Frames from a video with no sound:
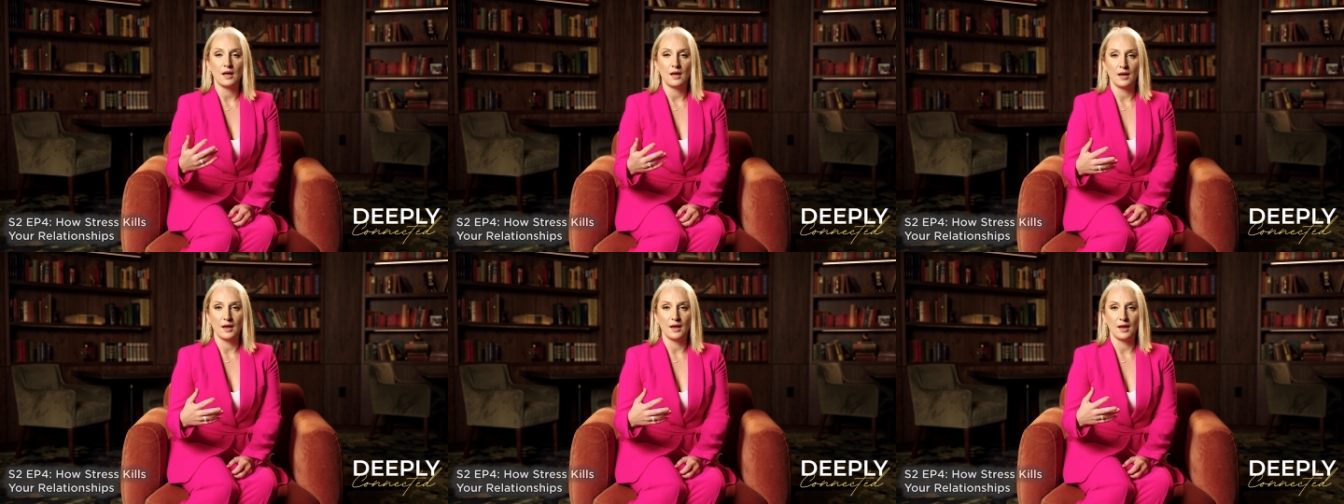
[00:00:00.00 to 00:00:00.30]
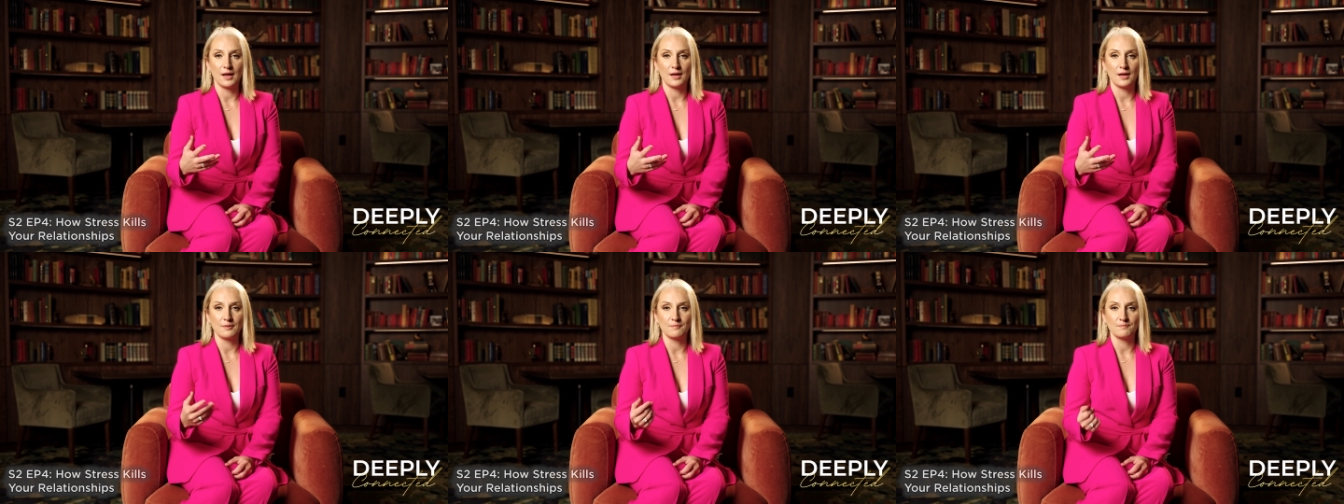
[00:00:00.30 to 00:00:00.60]

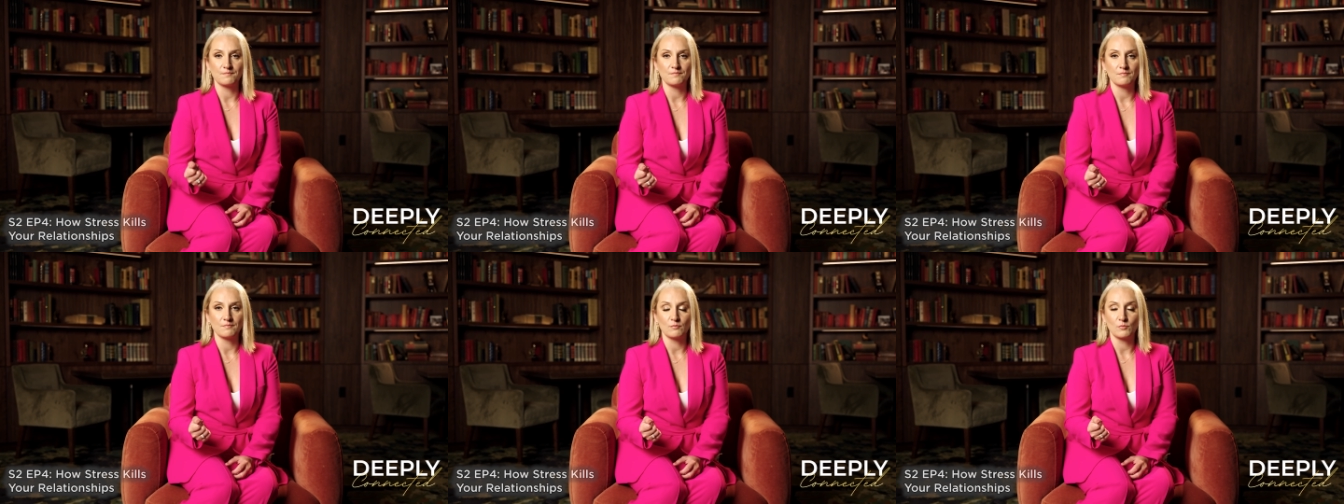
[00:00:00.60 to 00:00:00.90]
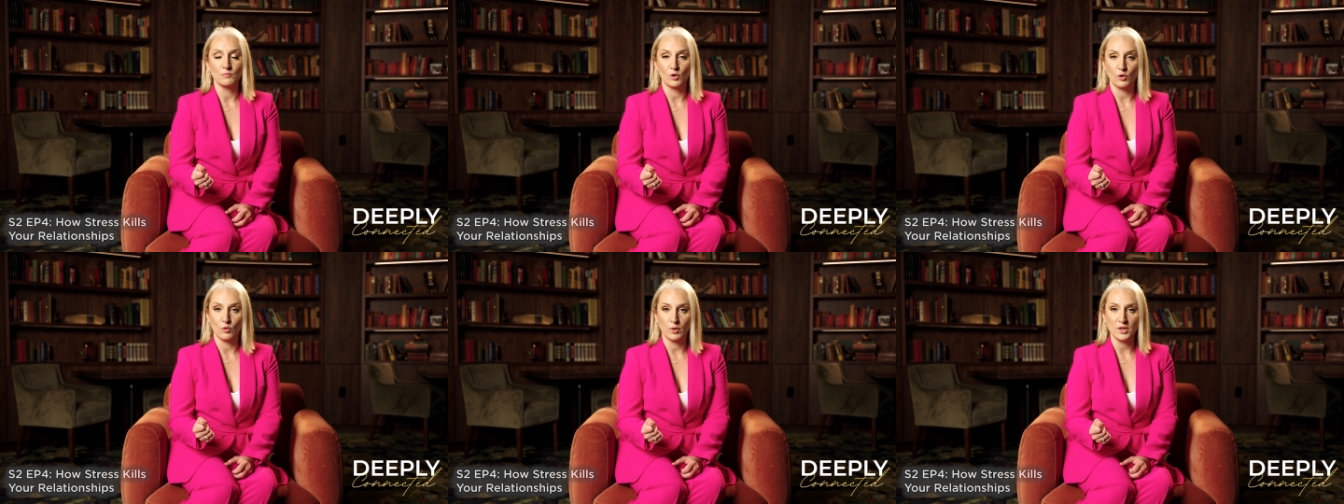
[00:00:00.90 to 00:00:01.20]

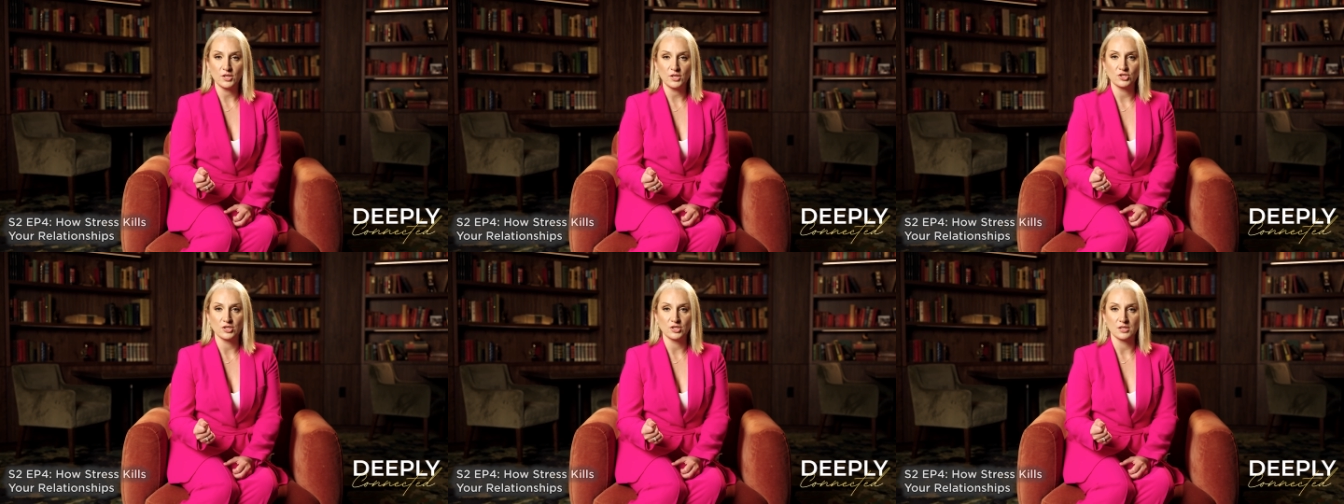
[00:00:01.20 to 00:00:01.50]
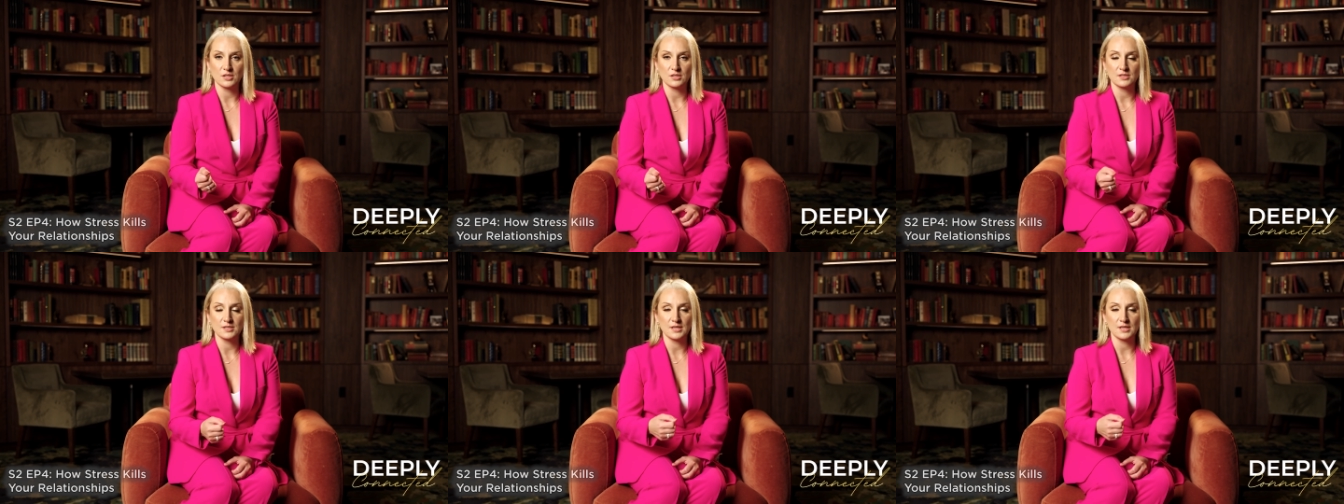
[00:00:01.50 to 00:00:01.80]
more
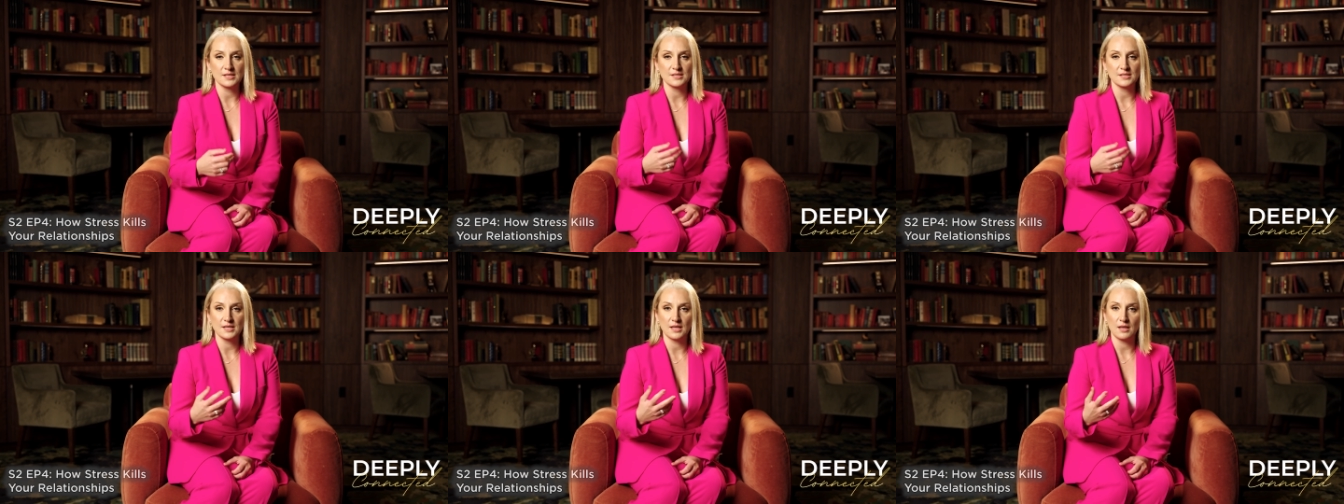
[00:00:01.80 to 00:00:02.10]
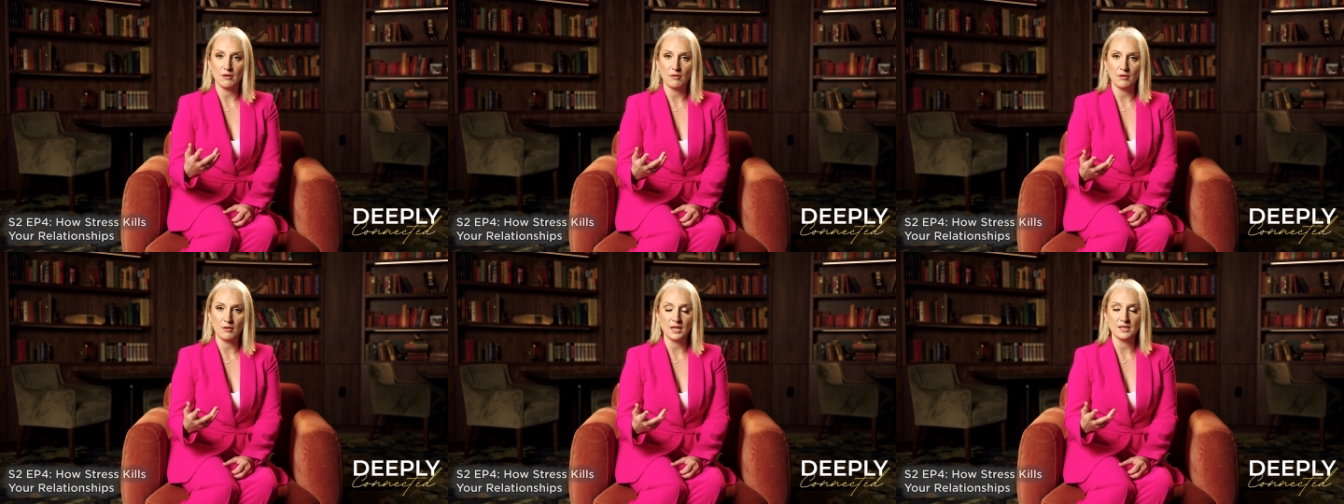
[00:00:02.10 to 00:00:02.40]
questions, I say,
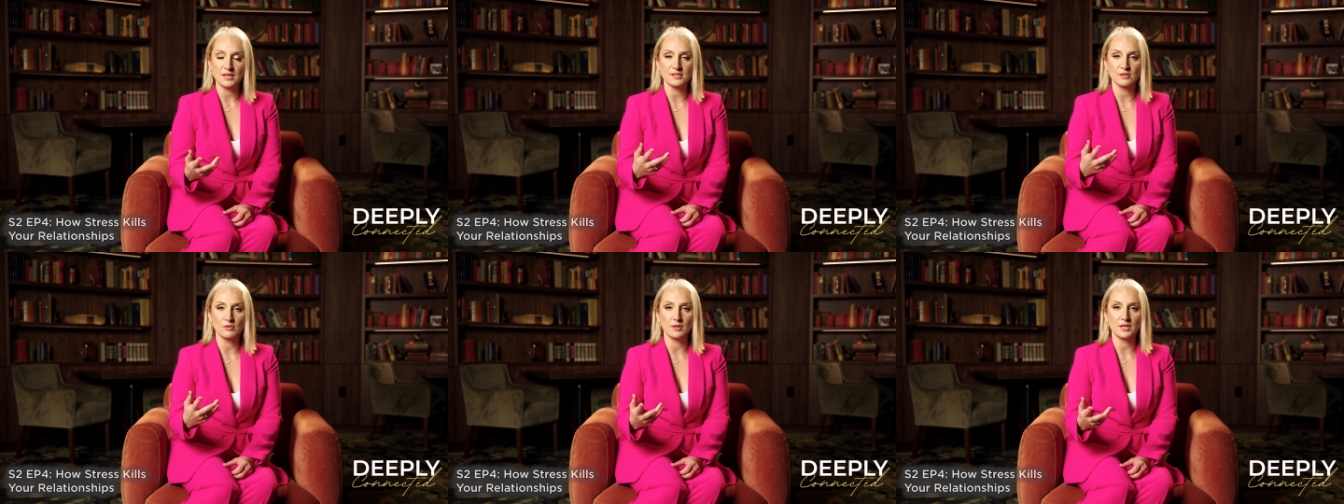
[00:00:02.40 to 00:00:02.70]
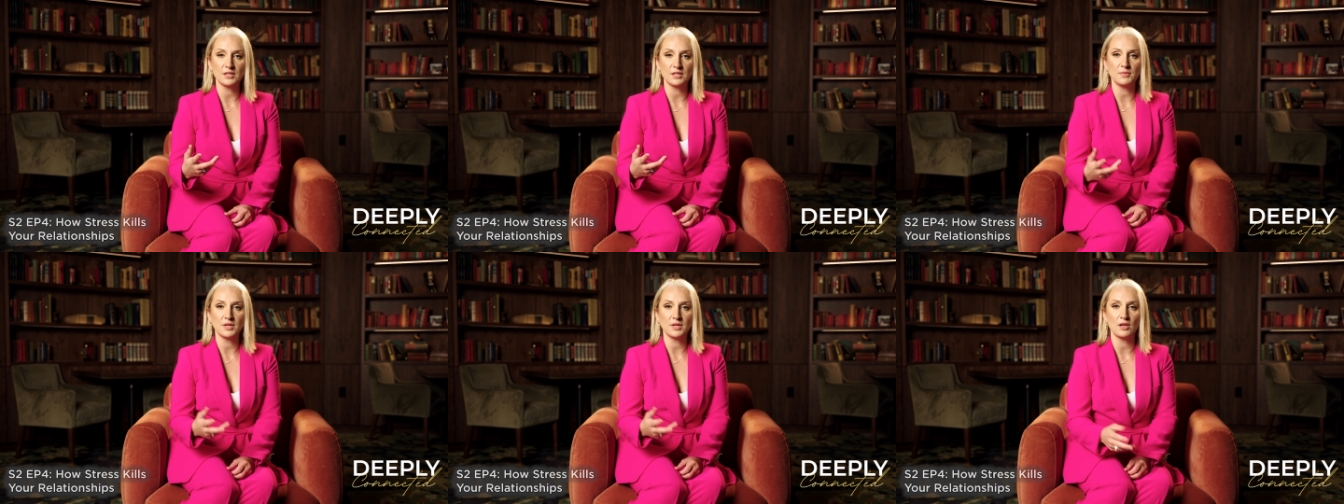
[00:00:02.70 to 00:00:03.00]
okay, so
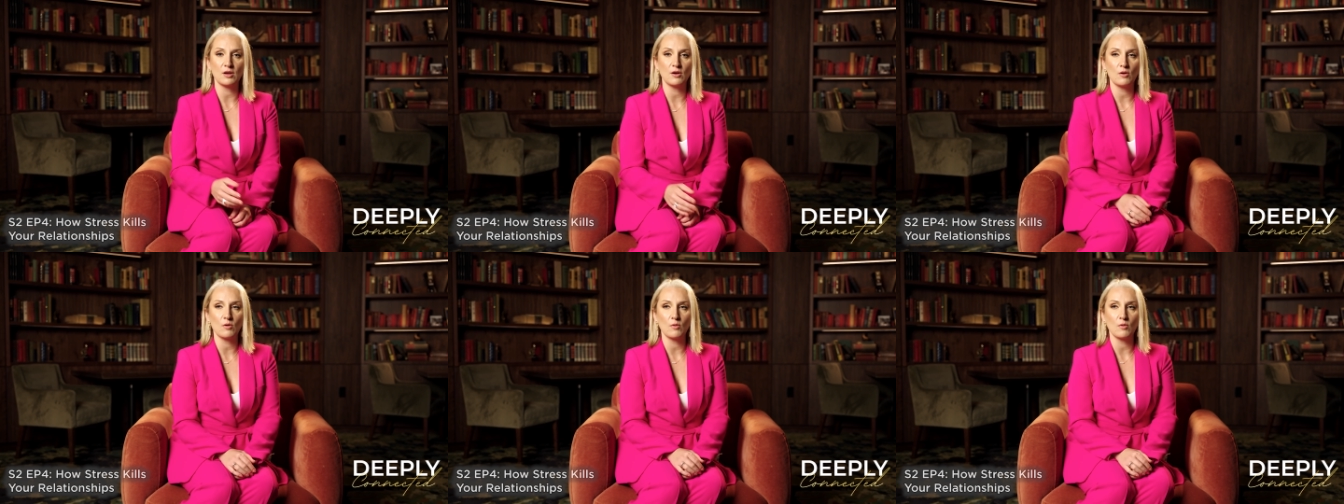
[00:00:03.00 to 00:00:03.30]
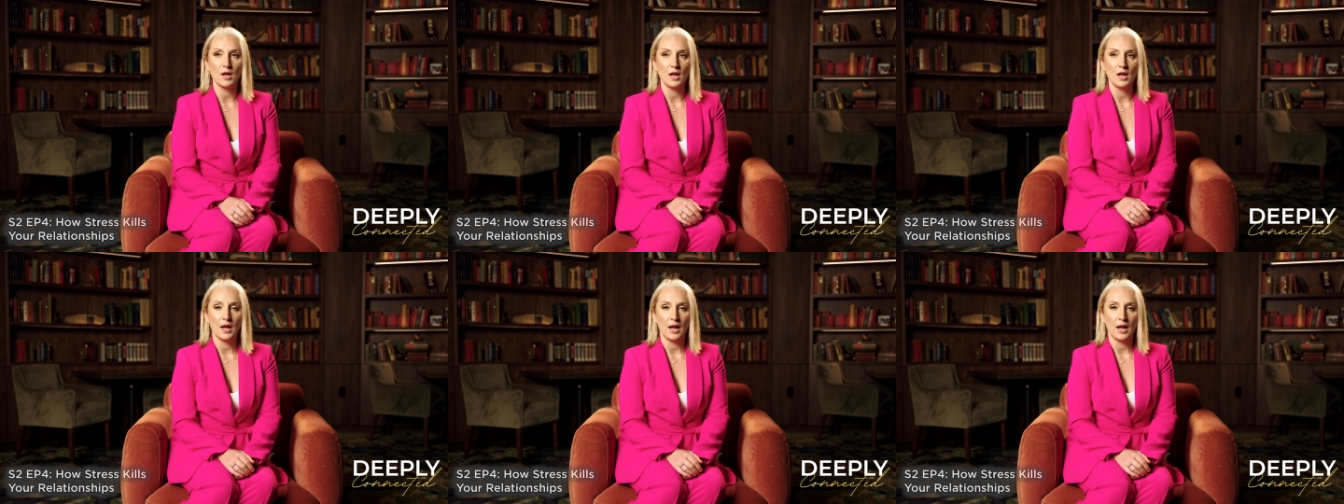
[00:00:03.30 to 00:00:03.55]
let me know,